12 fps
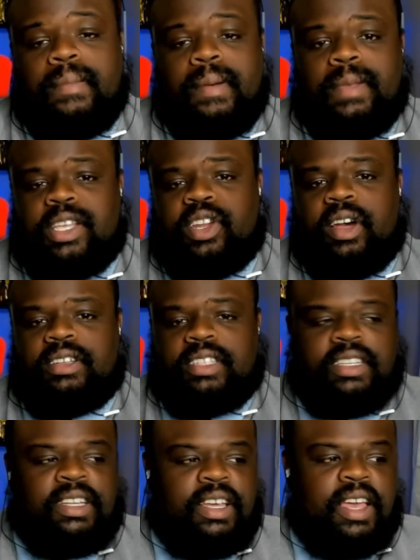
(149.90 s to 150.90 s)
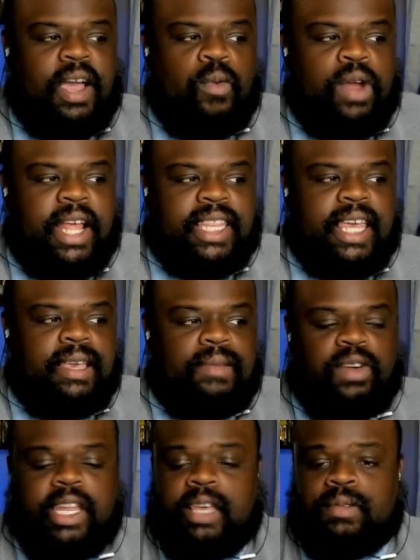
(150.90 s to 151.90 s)
Mr. Donaldson, what I think
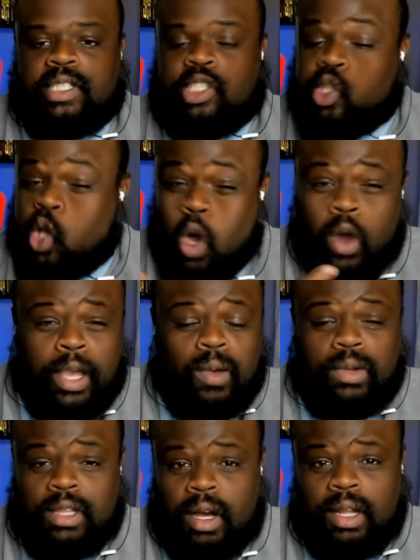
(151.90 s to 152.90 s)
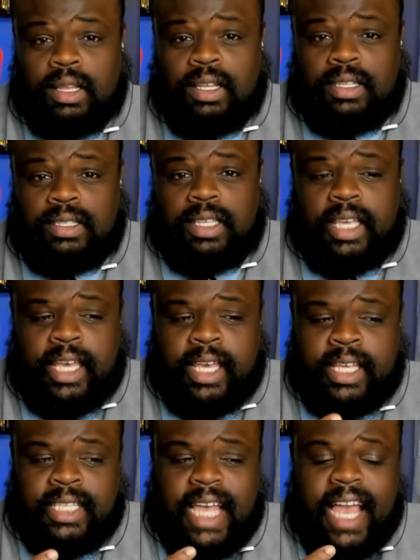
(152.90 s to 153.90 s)
what he was going with all of this
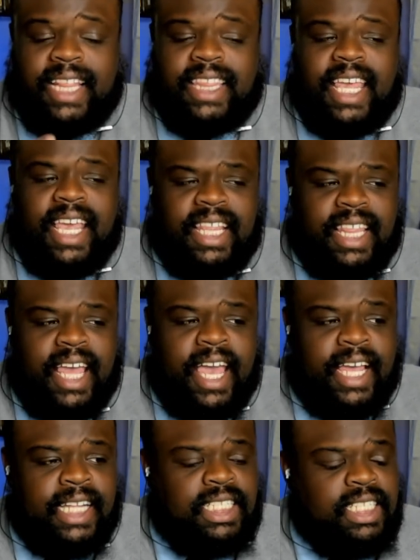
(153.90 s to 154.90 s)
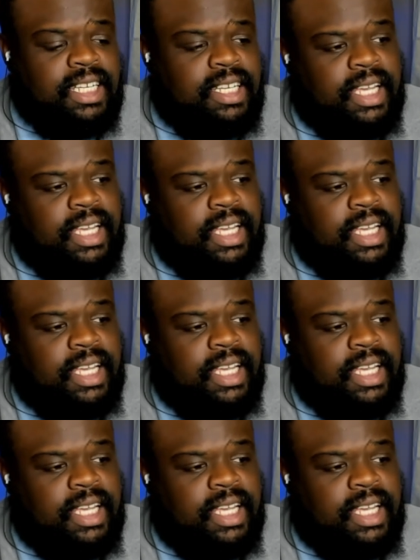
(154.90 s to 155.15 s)
is I think that